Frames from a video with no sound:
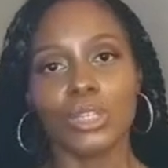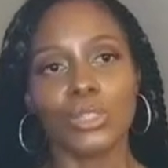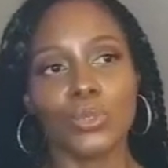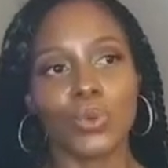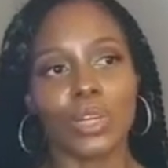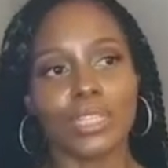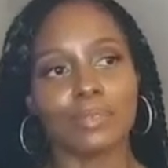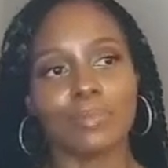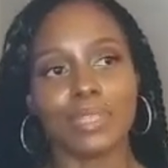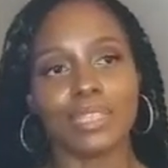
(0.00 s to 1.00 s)
you want it
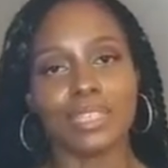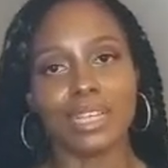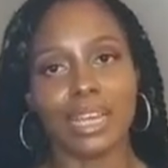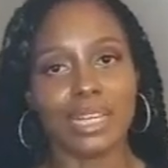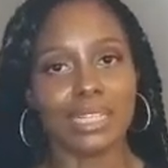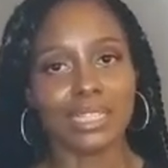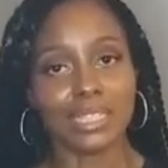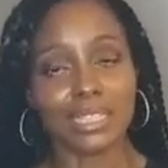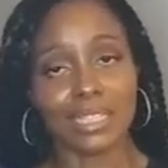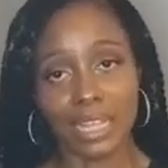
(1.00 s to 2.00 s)
to be a
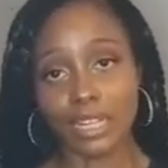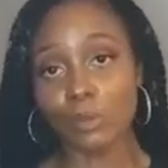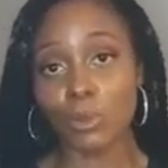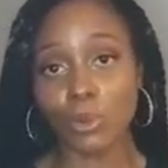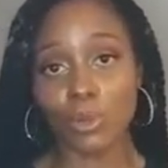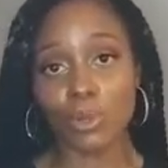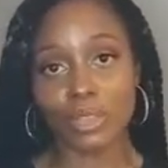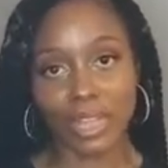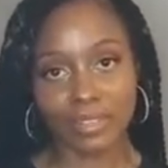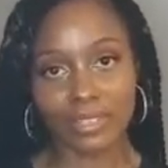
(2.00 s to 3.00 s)
sustainable
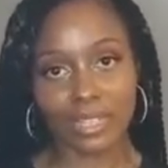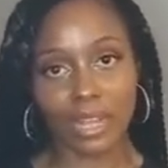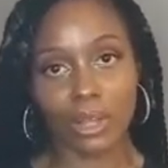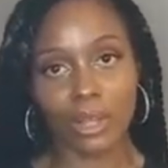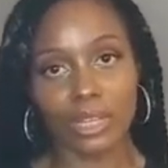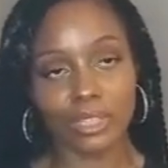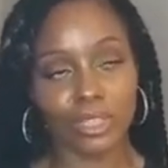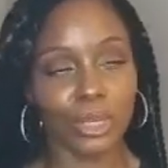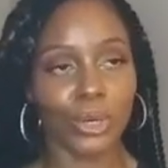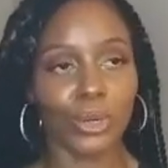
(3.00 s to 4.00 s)
lifestyle. And
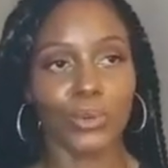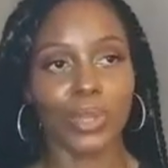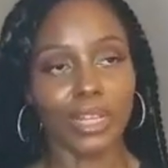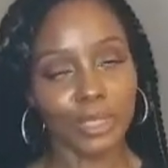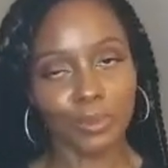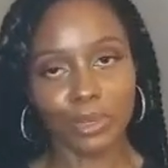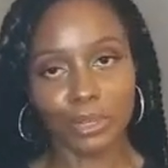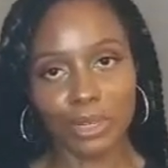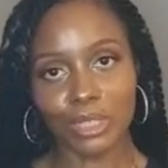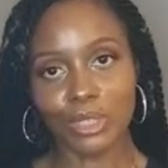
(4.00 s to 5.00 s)
so that's pretty
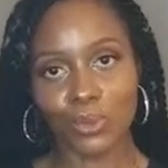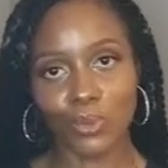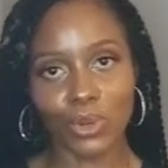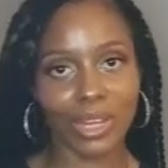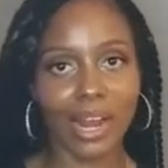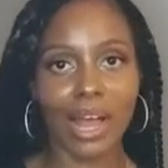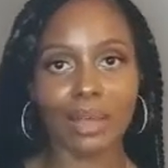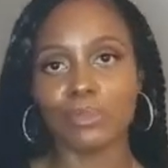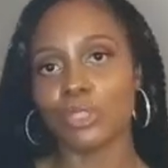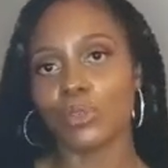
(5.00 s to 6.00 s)
much what
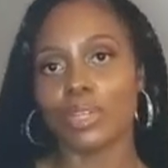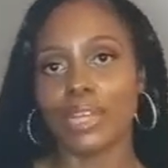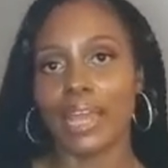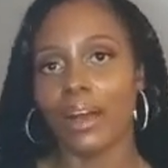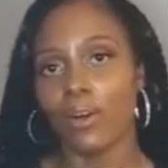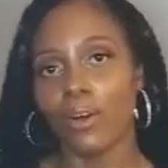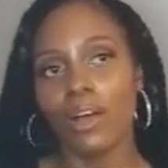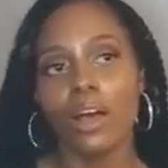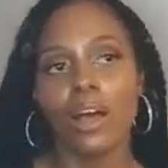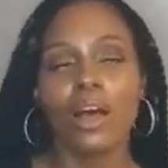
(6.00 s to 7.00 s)
I'm doing now.
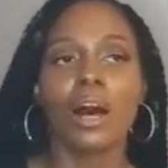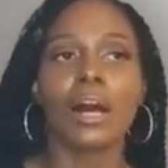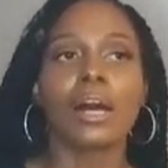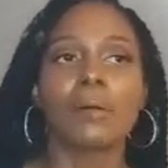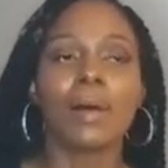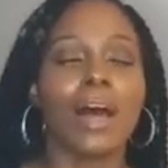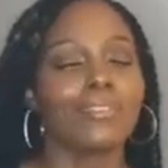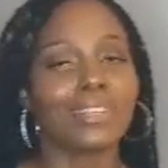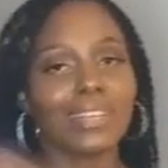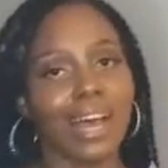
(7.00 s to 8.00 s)
I
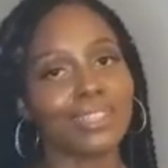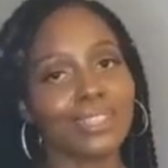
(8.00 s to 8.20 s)
haven't gotten